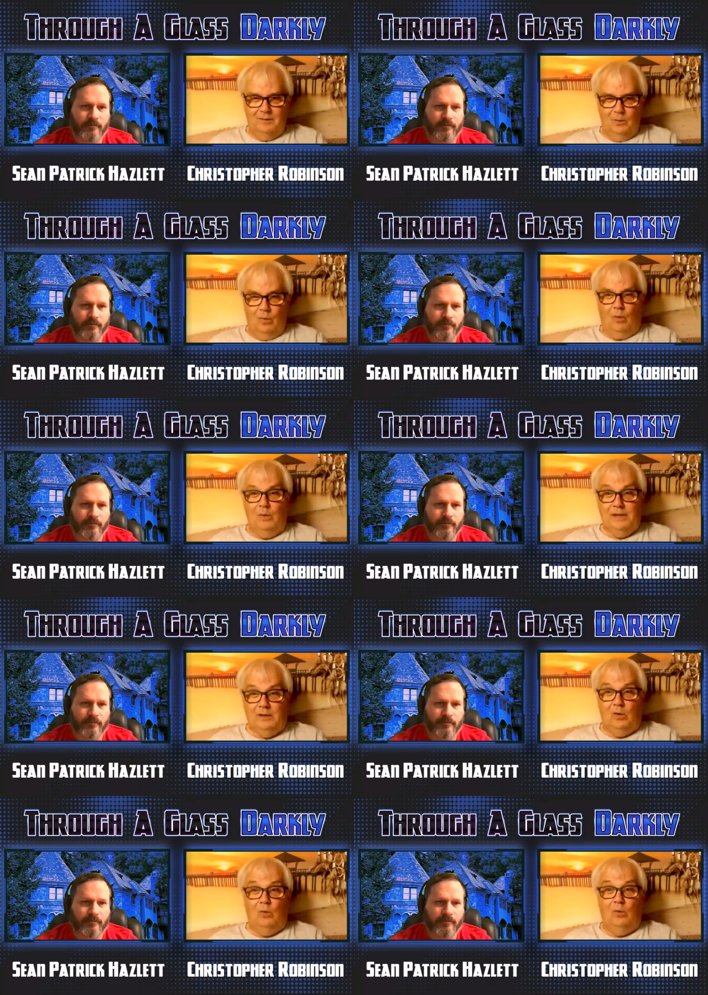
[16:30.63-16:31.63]
Speaker 1: what we
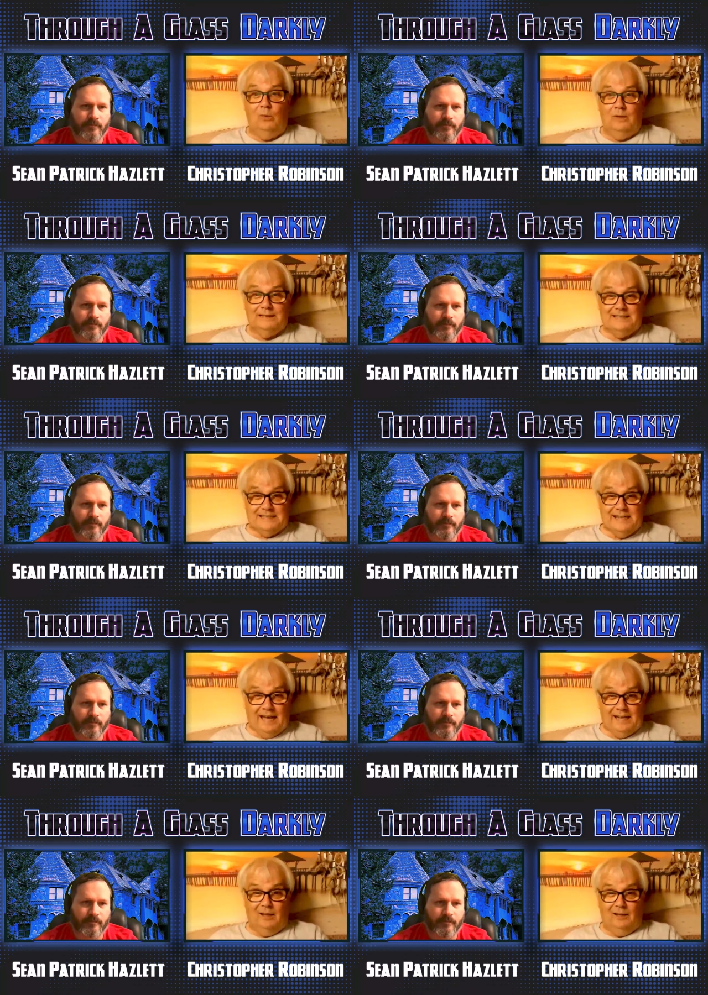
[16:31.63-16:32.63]
call
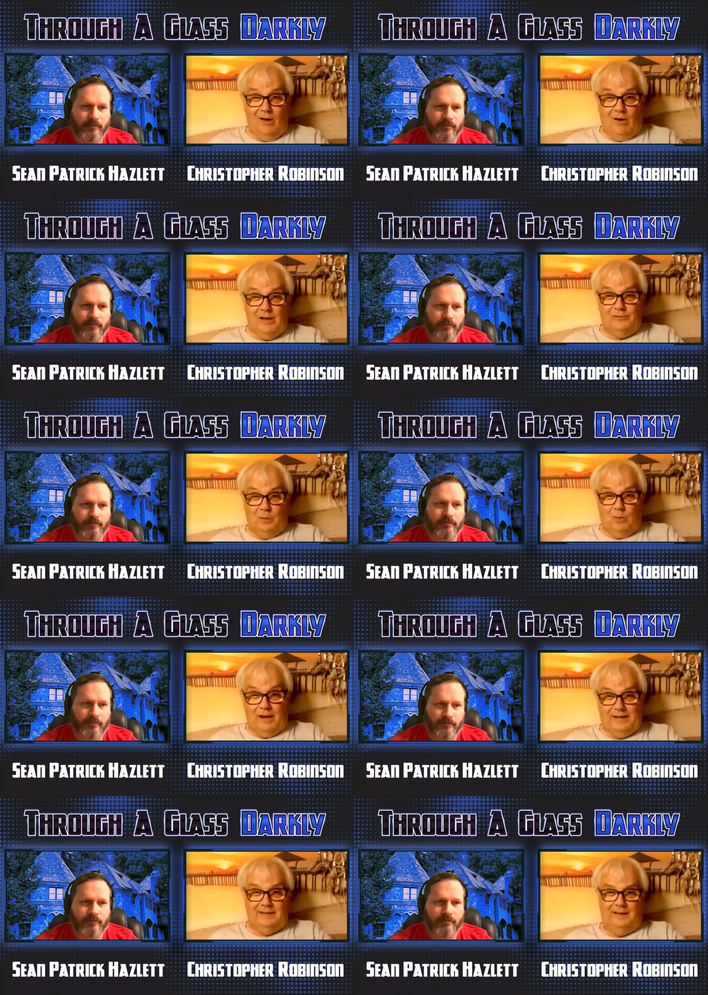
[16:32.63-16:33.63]
today alive,
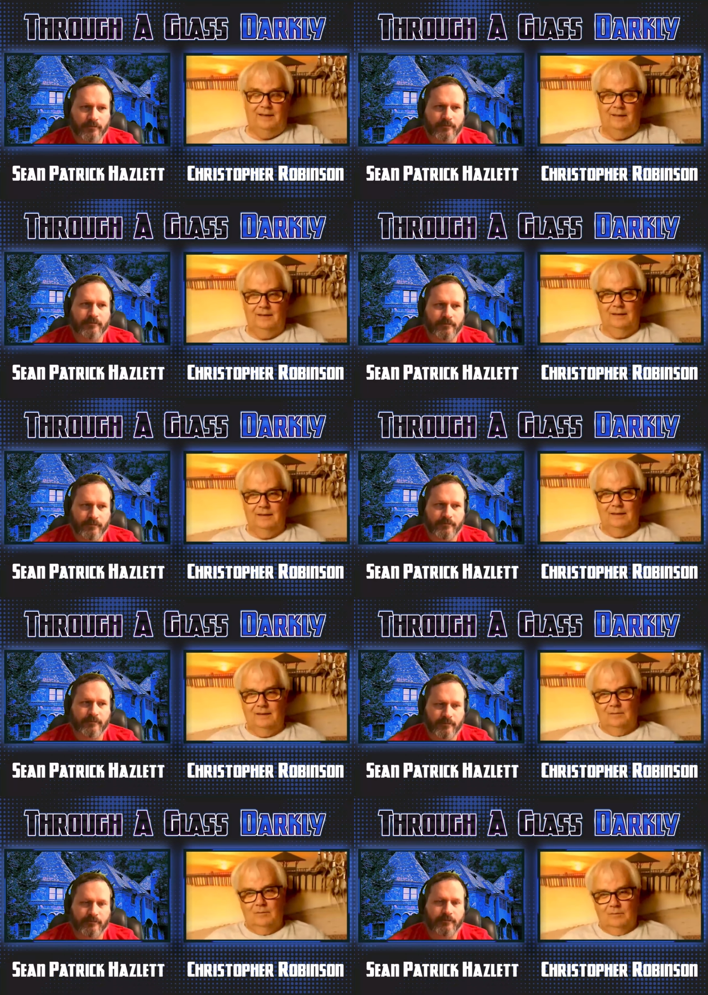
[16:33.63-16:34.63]
awake.
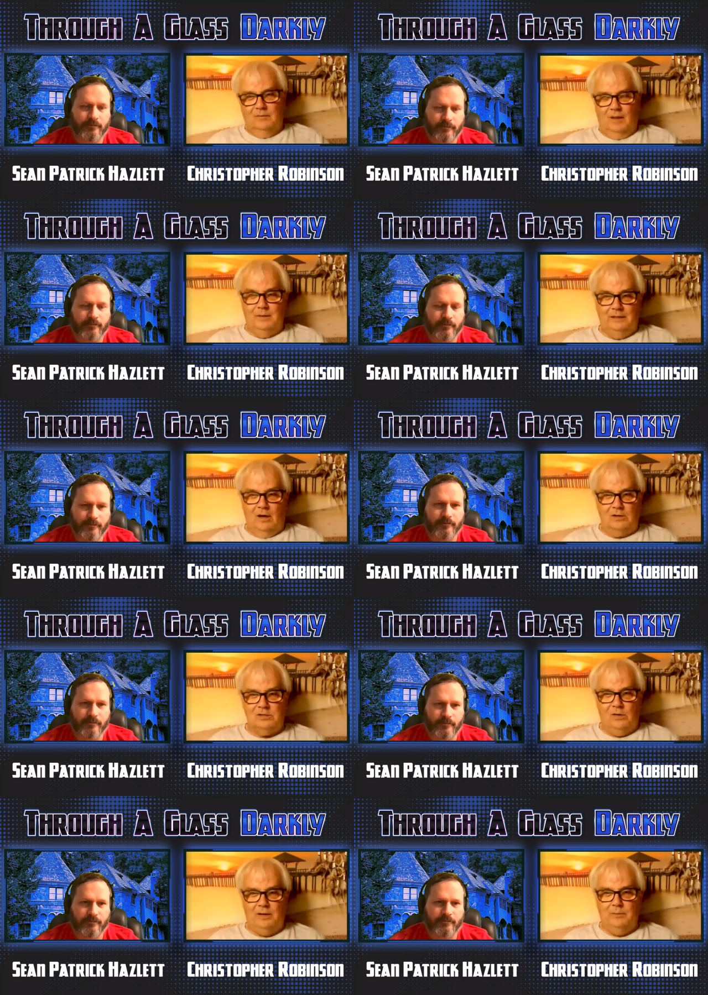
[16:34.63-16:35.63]
I mean,
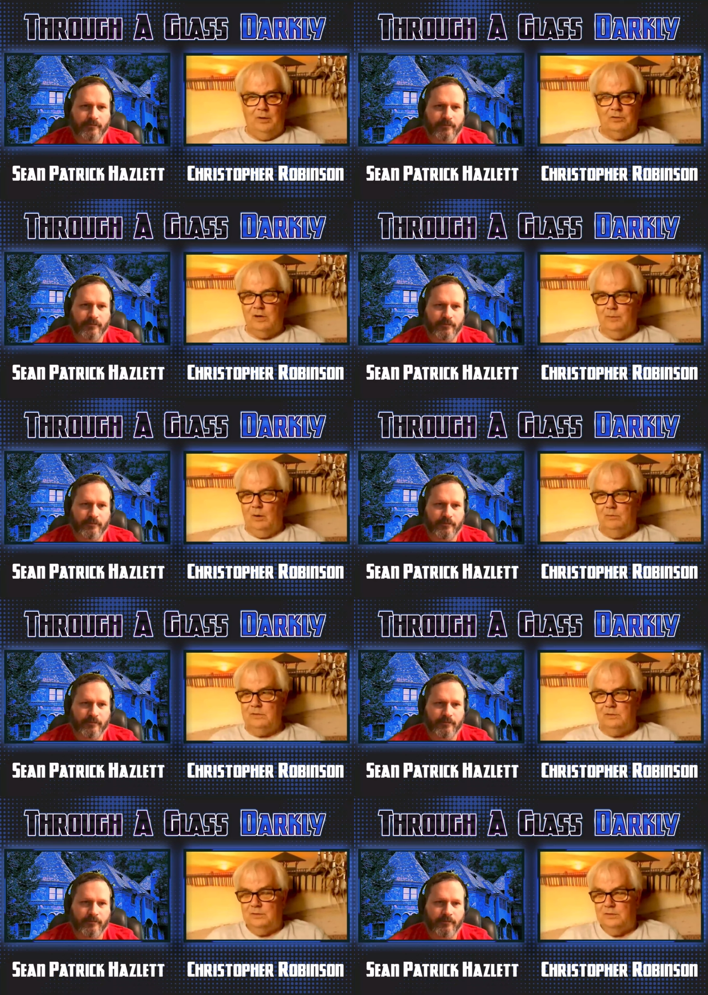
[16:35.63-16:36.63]
last night in my dream, I
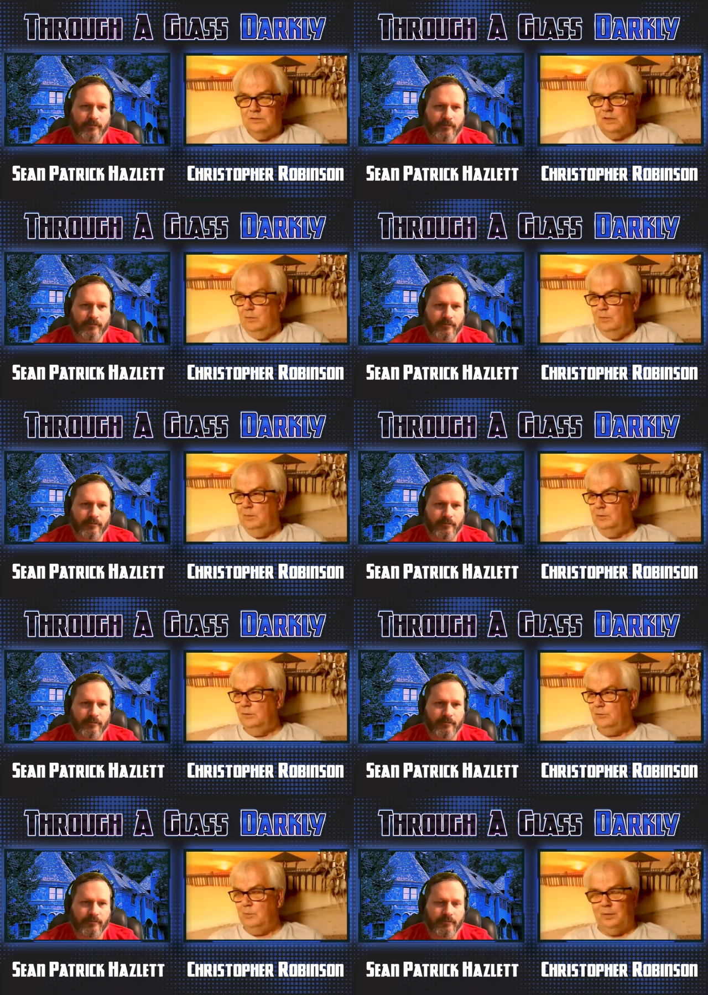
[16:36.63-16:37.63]
was with so many
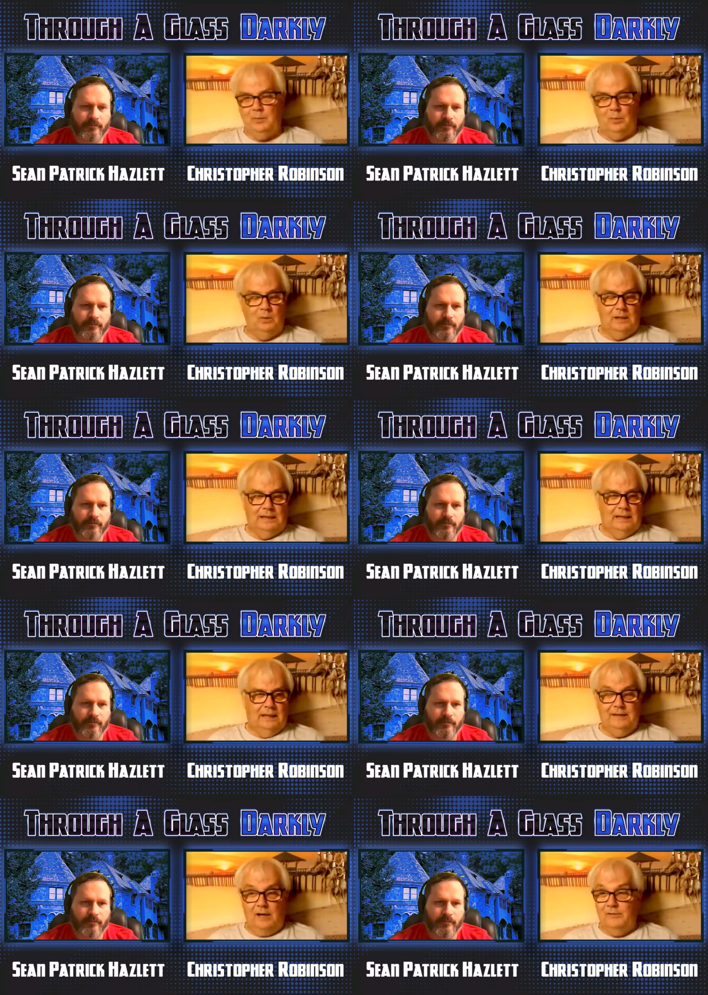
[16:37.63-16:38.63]
different people.
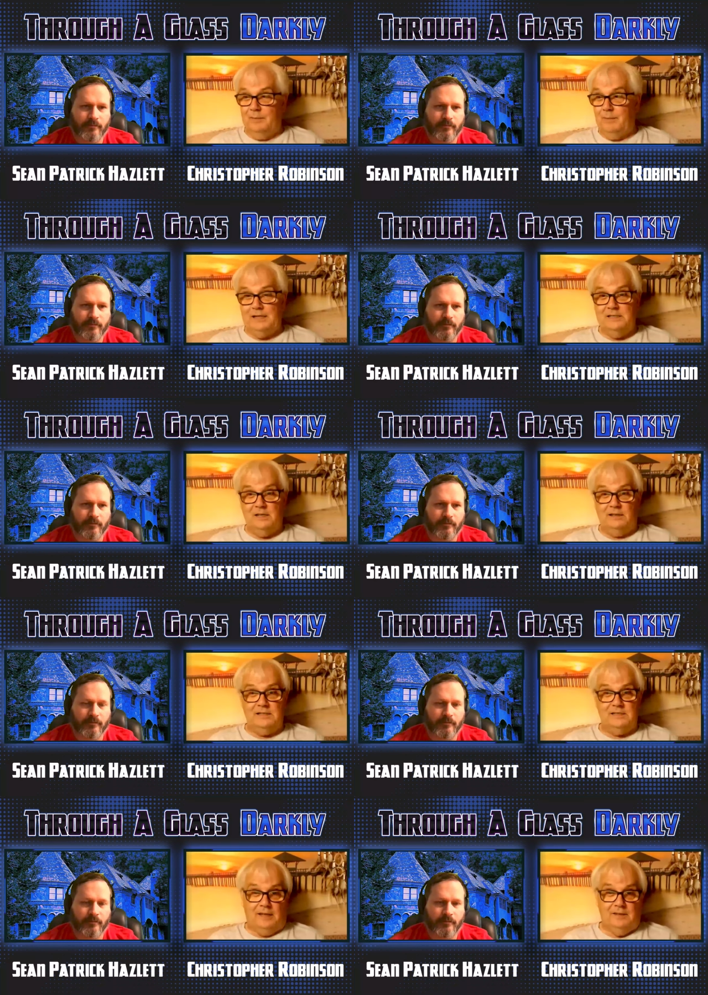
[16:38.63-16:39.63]
None of it made any
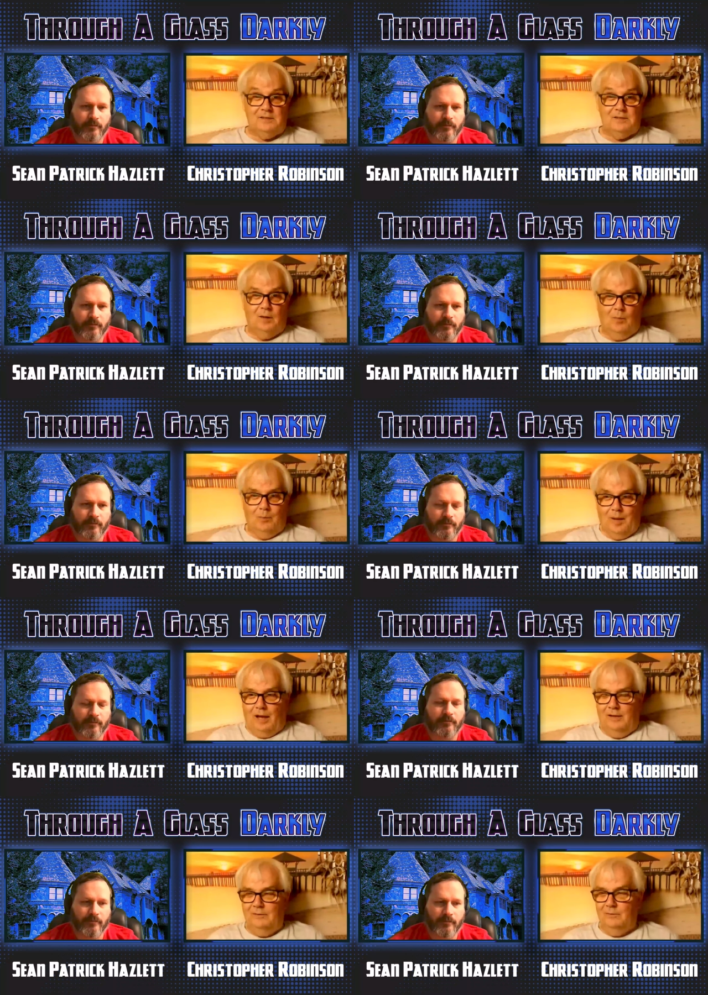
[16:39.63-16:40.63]
sense,
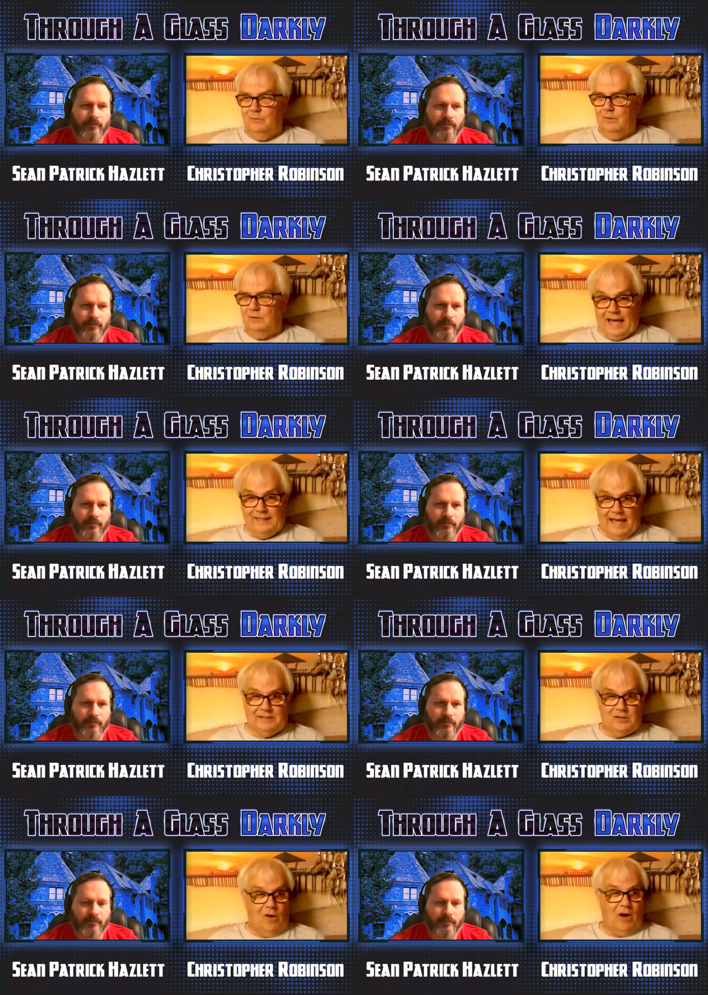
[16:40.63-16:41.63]
but at
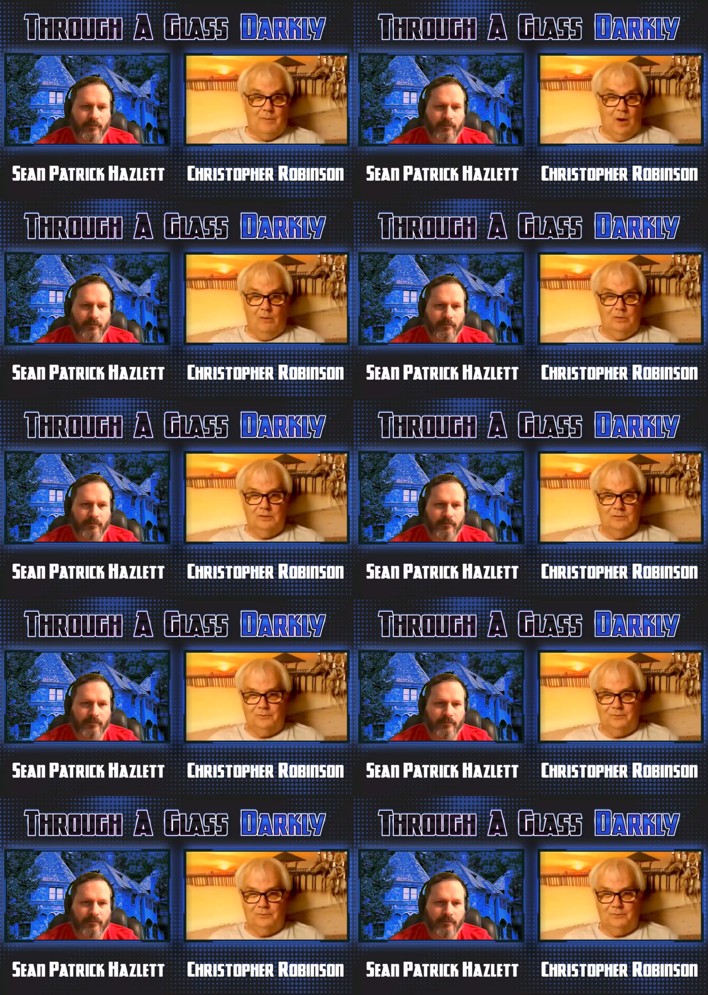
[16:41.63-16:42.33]
that time, I would have